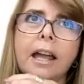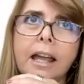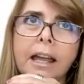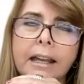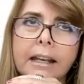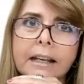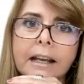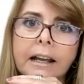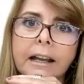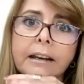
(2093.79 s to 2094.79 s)

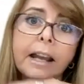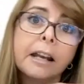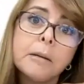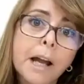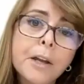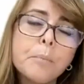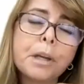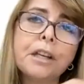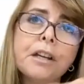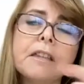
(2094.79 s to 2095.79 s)
And in my
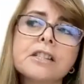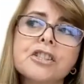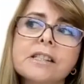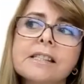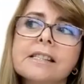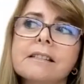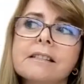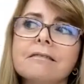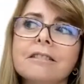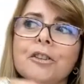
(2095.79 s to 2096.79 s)
opinion, it's just,
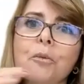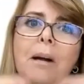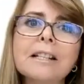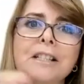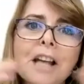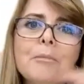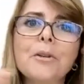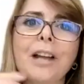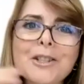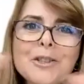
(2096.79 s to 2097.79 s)
you know, by the time
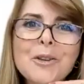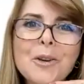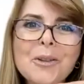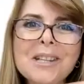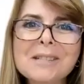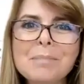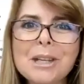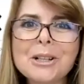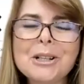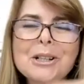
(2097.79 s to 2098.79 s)
you get to know the
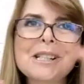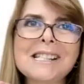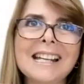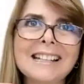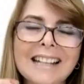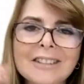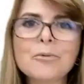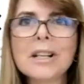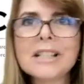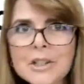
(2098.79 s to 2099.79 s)
speakers and
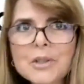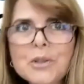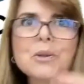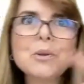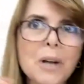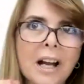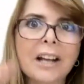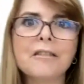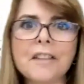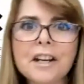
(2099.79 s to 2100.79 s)
what they do,
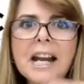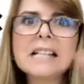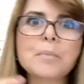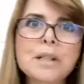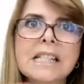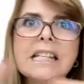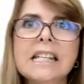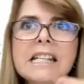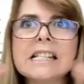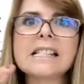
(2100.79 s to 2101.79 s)
kind of their
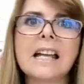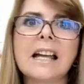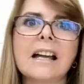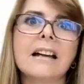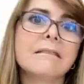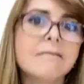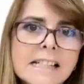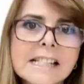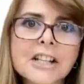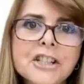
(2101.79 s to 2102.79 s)
expertise,
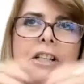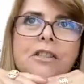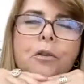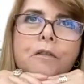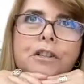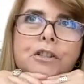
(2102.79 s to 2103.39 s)
the session is over.